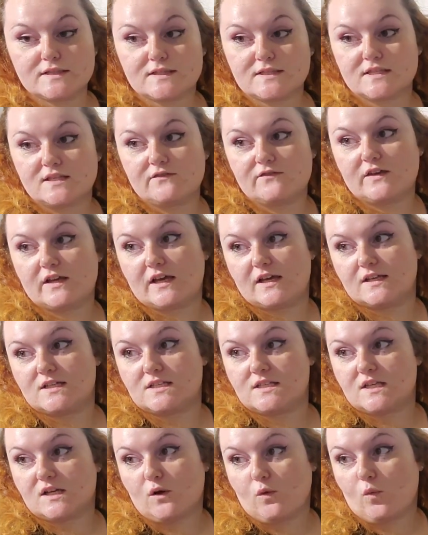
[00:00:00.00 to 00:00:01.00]
a
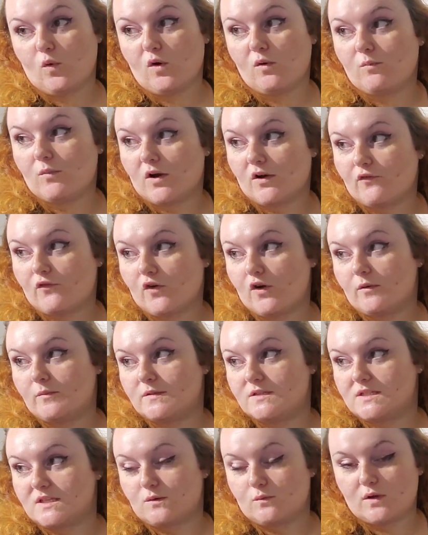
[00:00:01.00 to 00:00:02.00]
CVS, like a Walmart
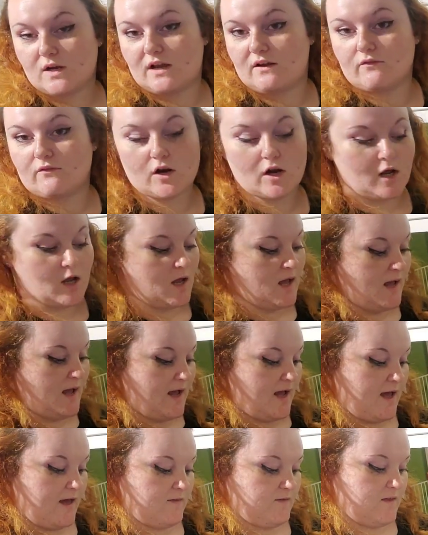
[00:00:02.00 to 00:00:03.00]
pharmacy, whatever,
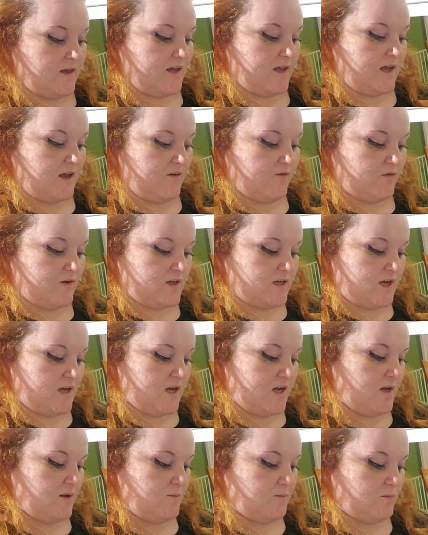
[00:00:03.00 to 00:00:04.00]
and like every
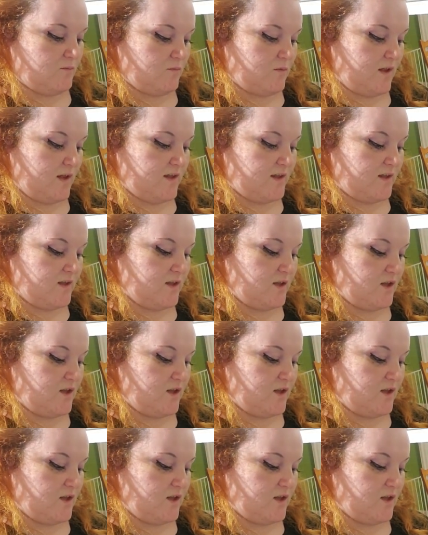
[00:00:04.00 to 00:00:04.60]
time, like